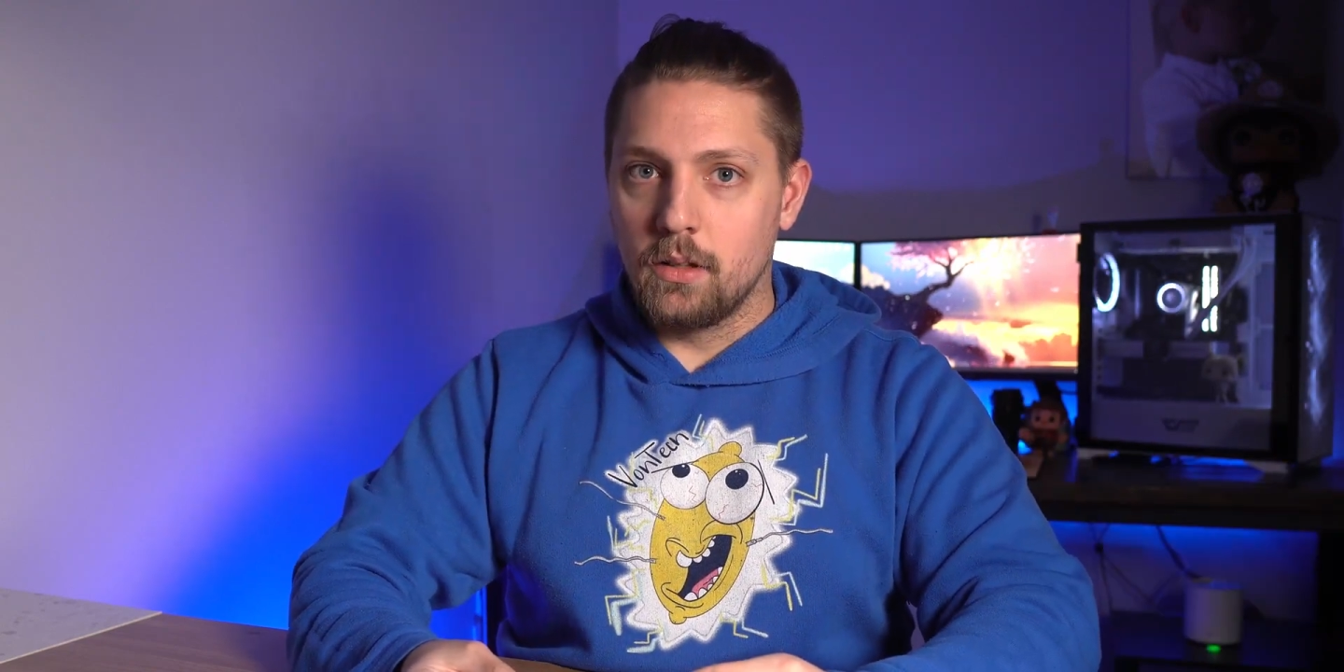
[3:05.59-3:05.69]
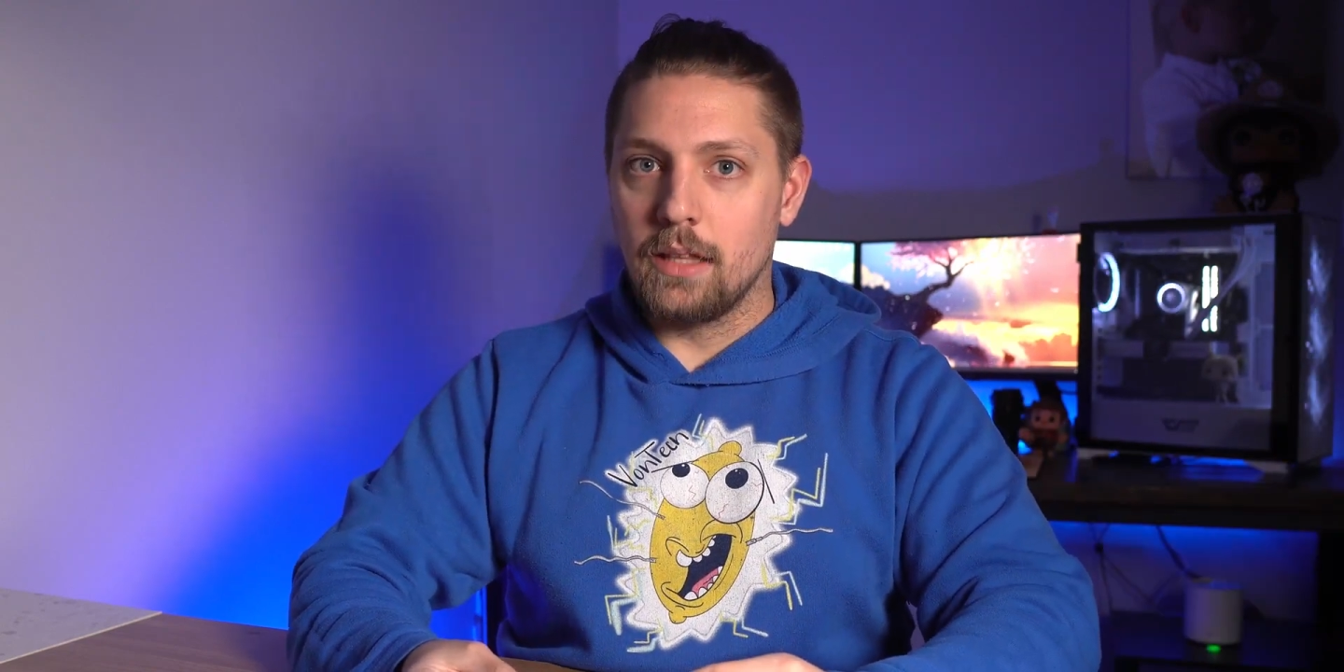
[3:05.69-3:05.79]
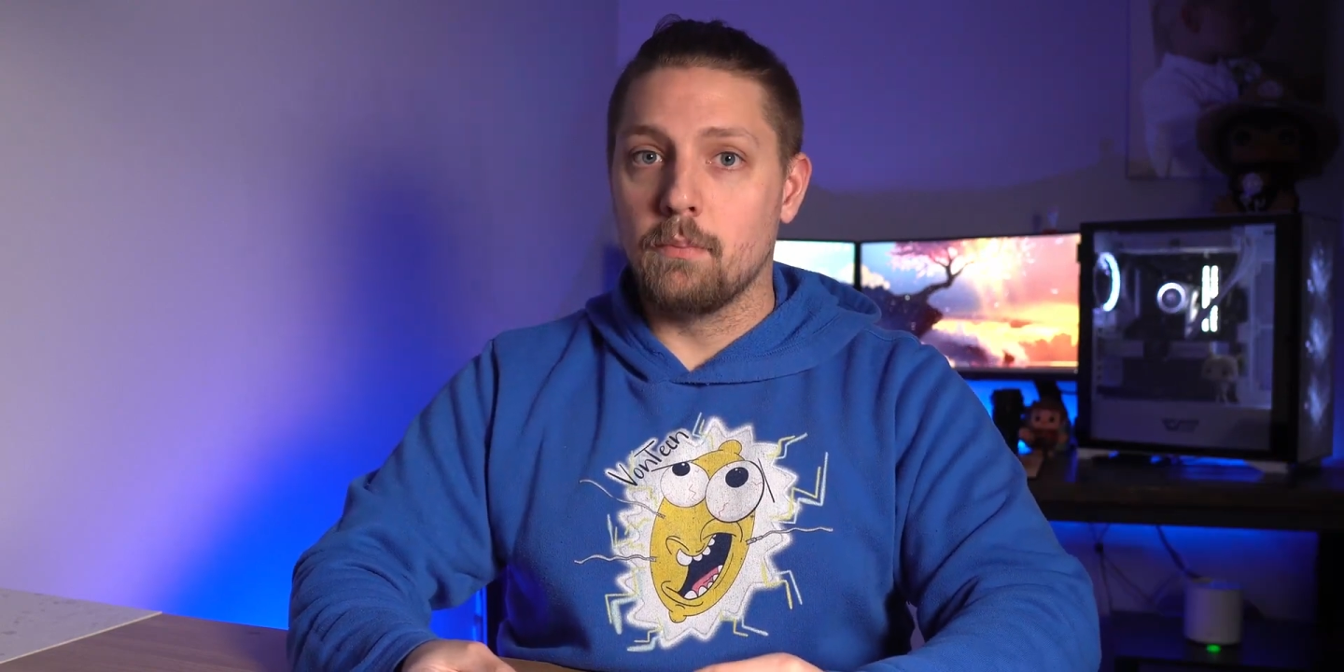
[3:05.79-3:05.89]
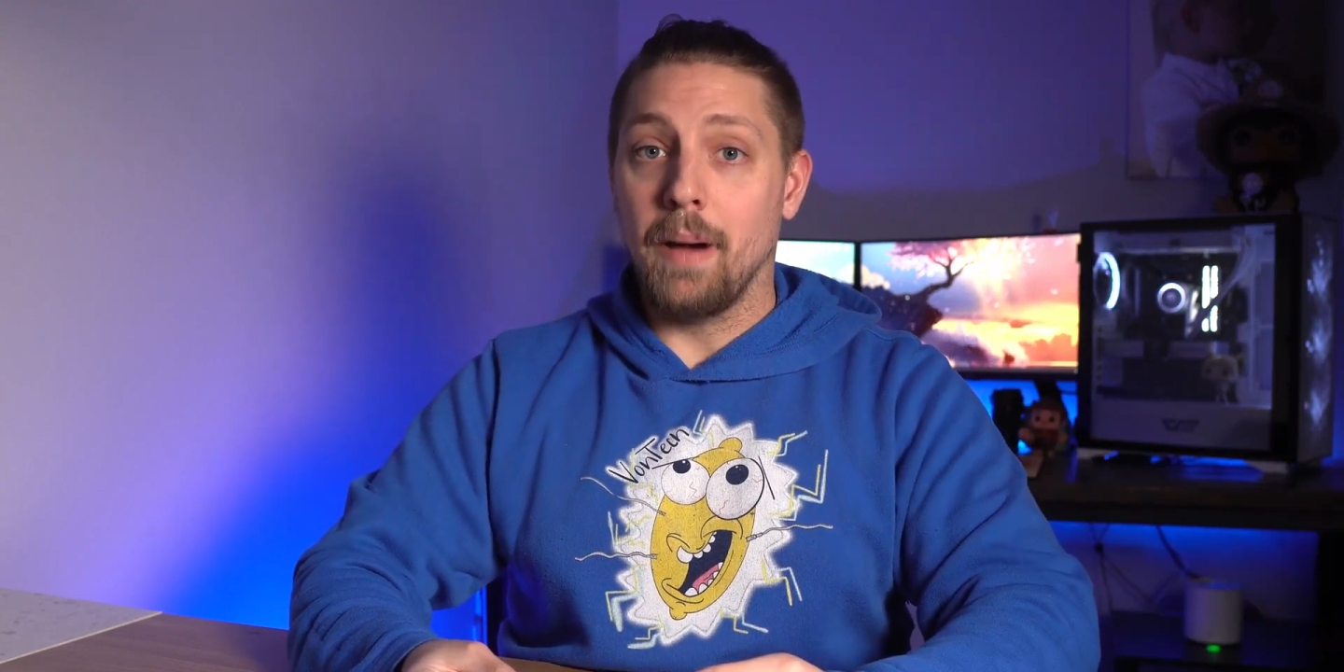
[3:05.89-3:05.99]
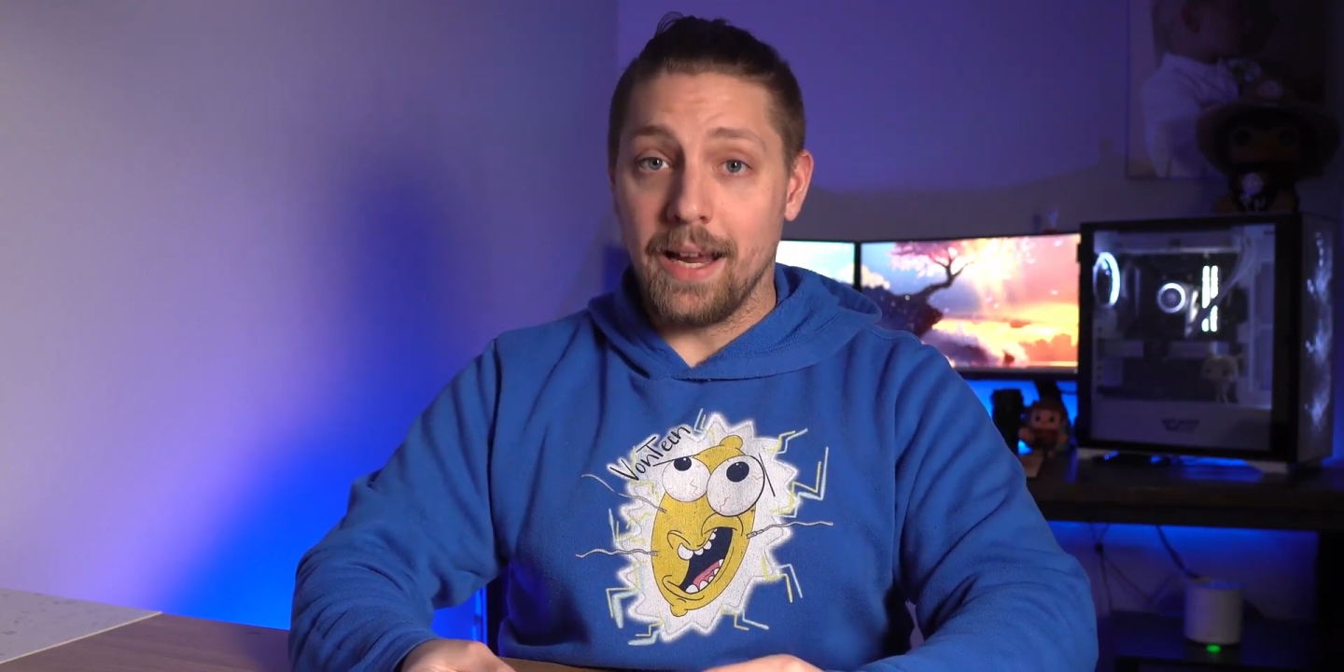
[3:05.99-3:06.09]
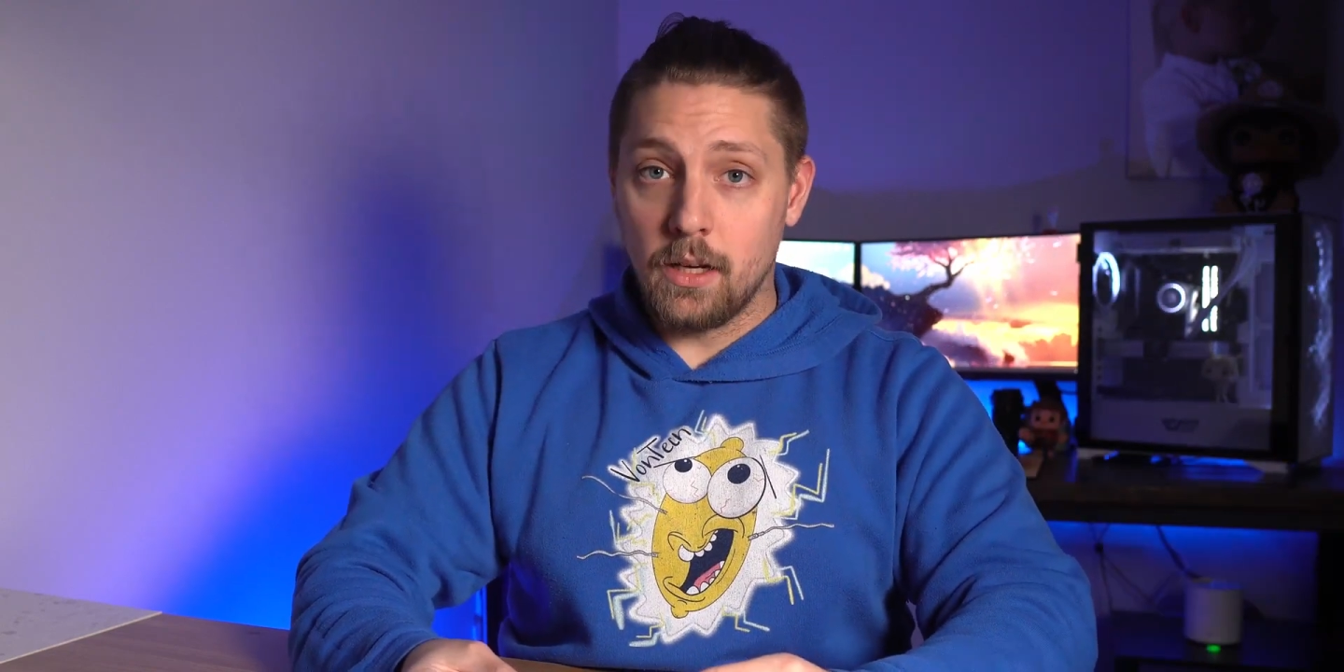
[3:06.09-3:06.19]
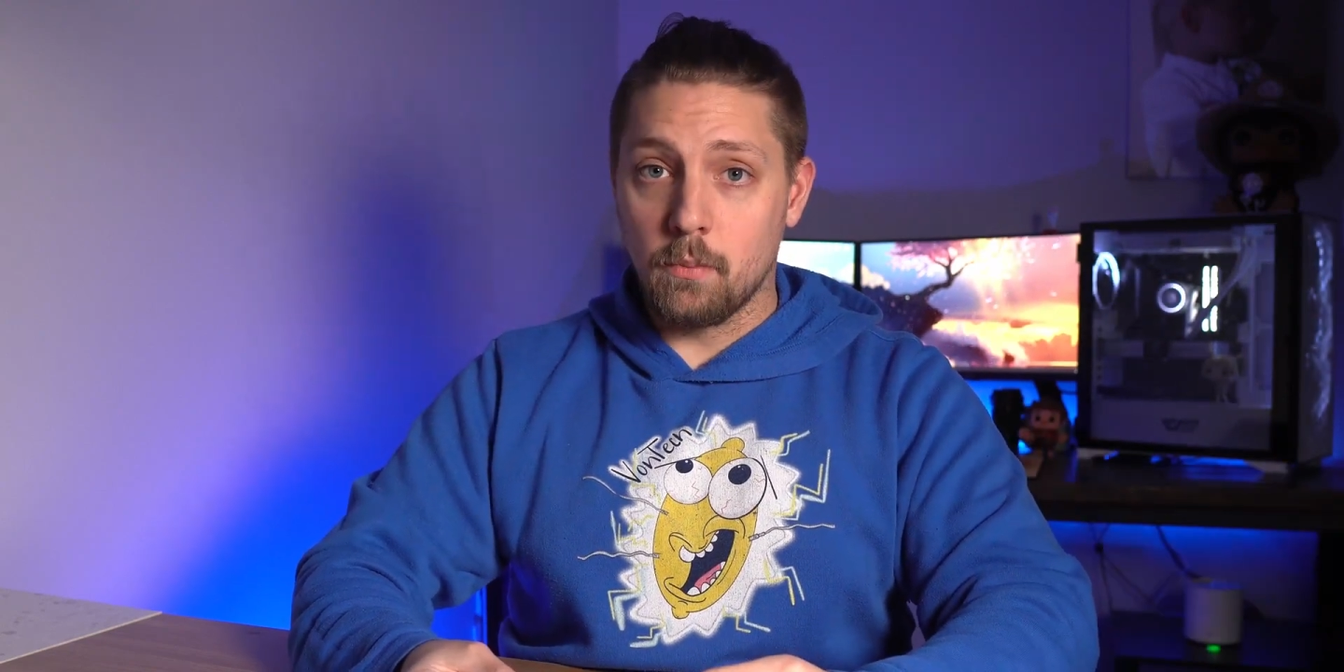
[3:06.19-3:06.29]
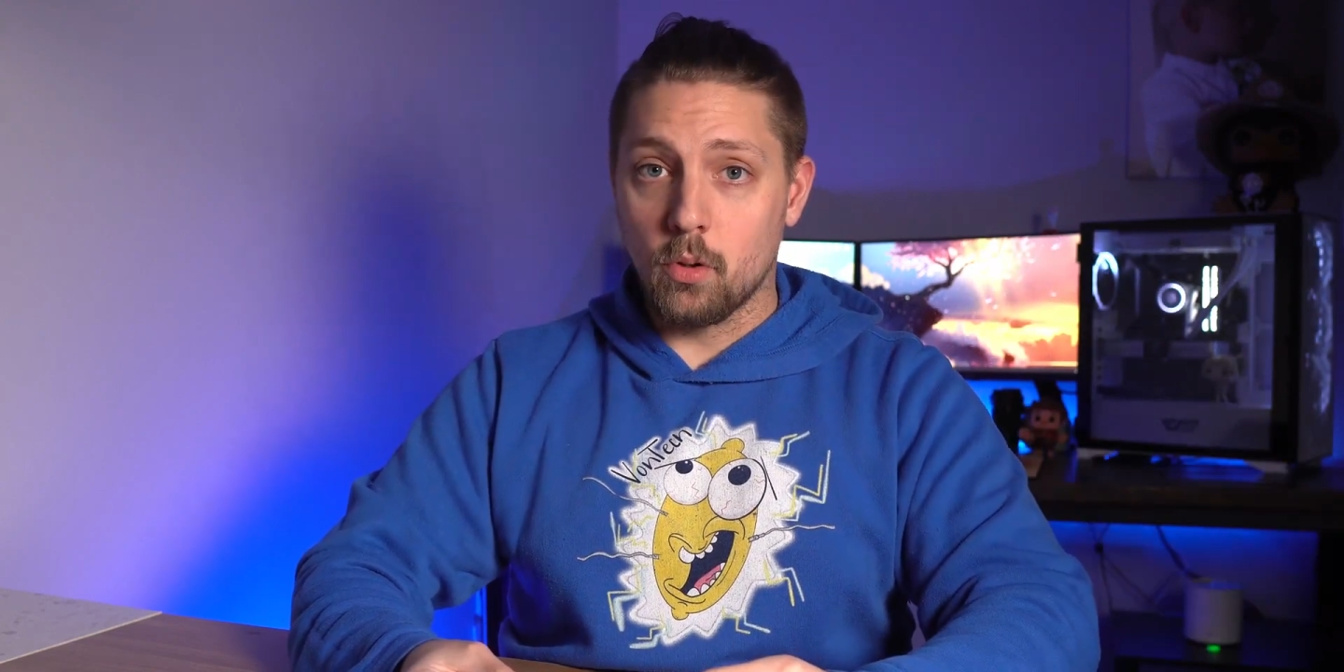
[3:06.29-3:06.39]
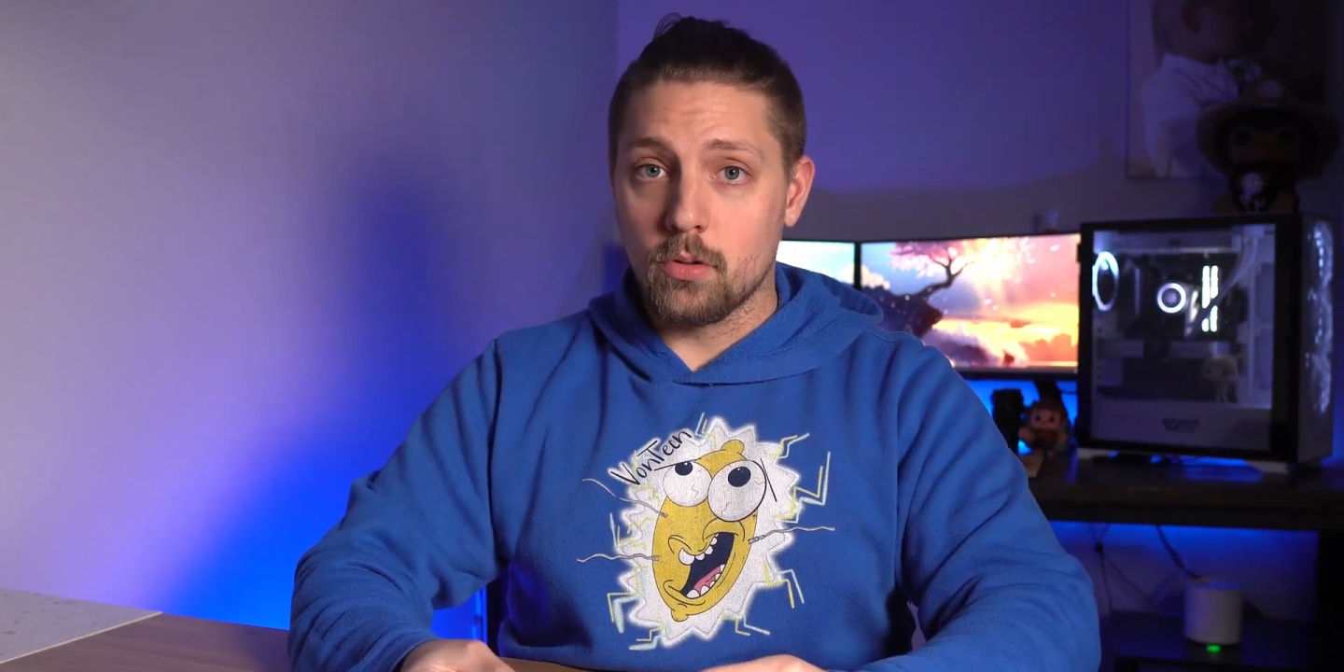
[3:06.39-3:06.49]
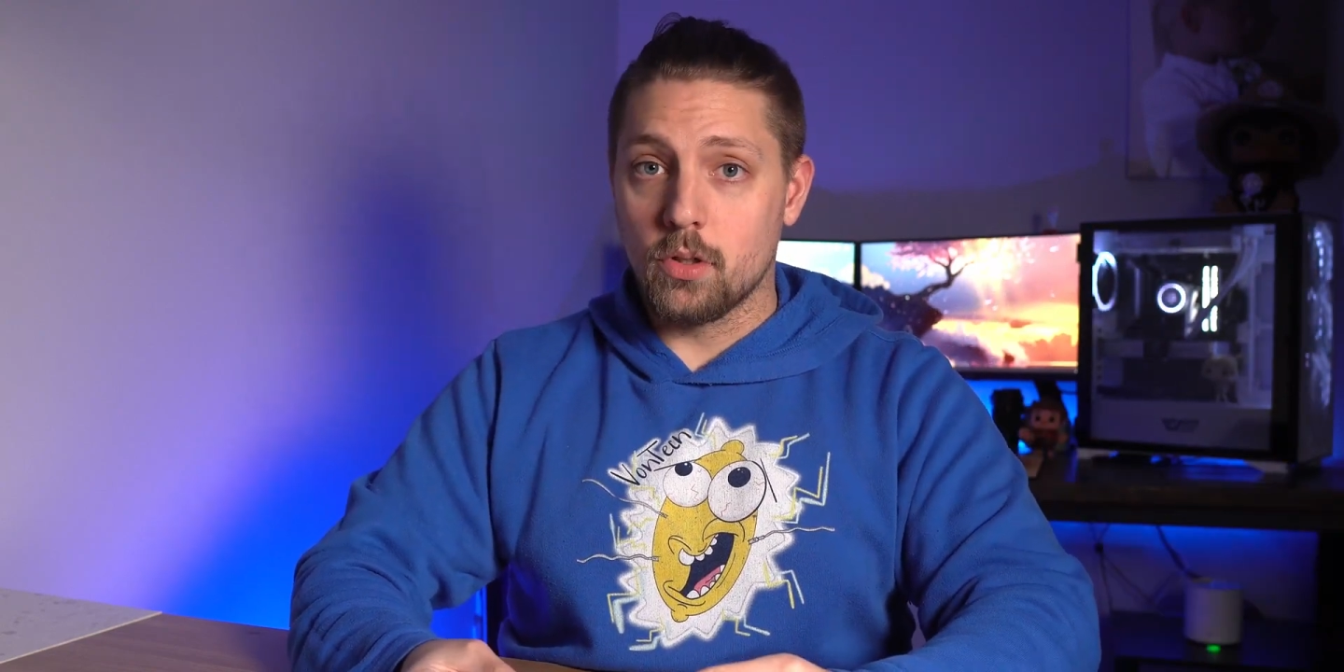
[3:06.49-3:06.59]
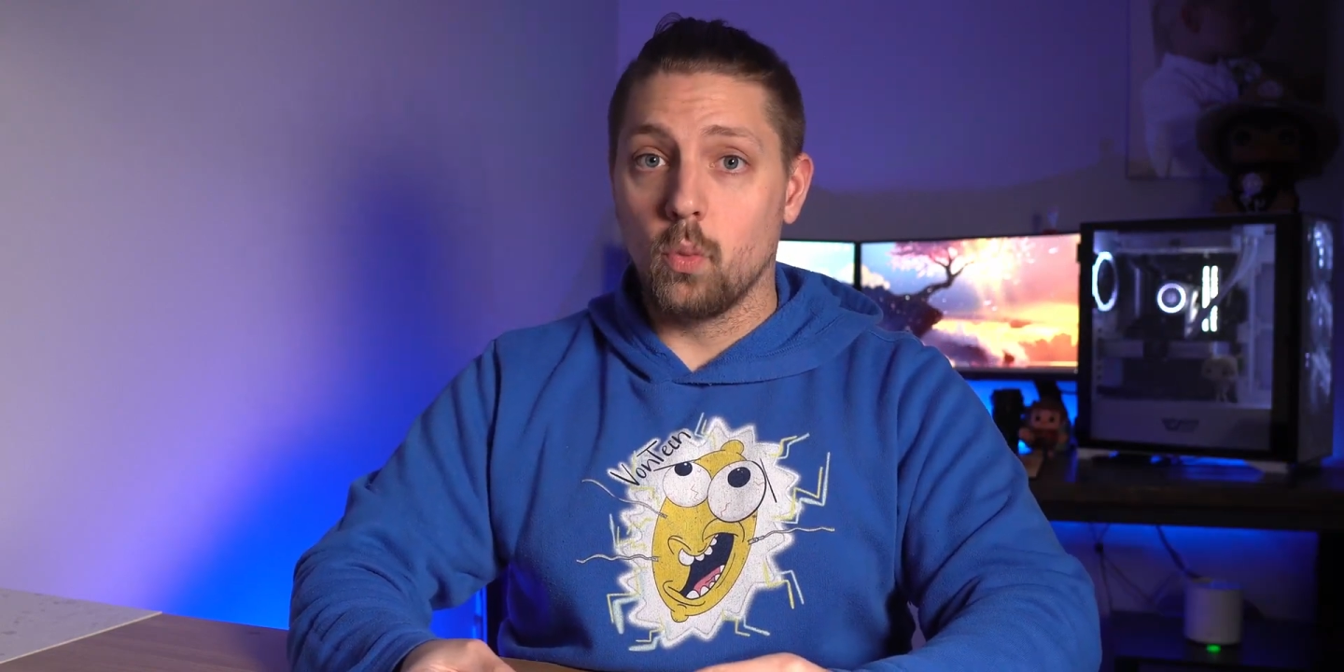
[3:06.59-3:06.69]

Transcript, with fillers: that my numbers